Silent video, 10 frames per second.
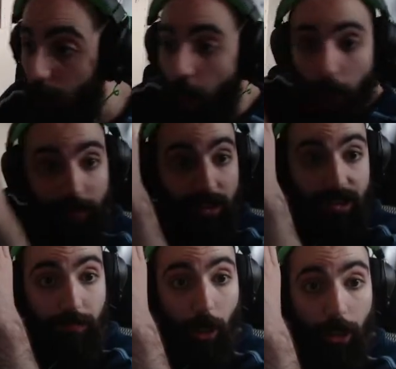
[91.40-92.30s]
of uh,
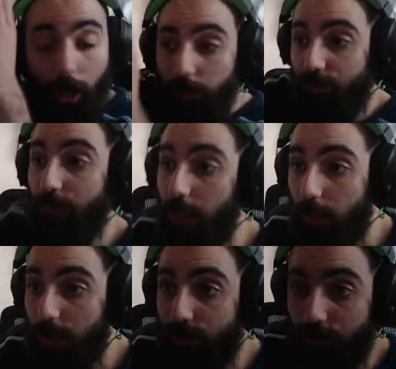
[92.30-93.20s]
this uh, uh,
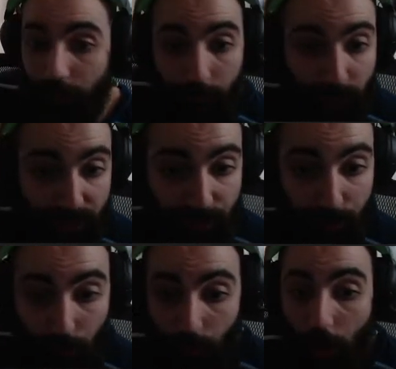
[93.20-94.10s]
uh train
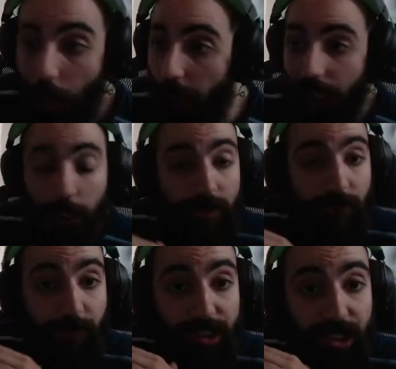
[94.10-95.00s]
video on how to
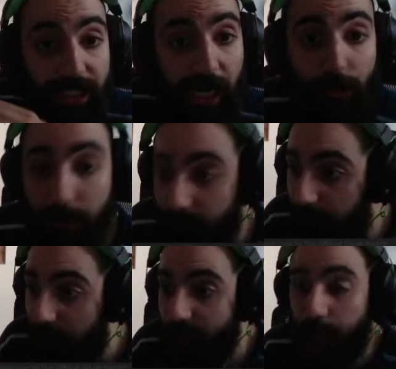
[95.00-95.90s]
fix your gag
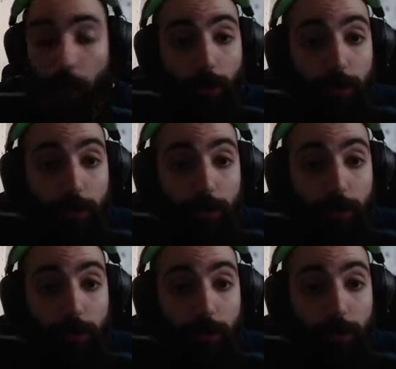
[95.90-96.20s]
reflex. Bro,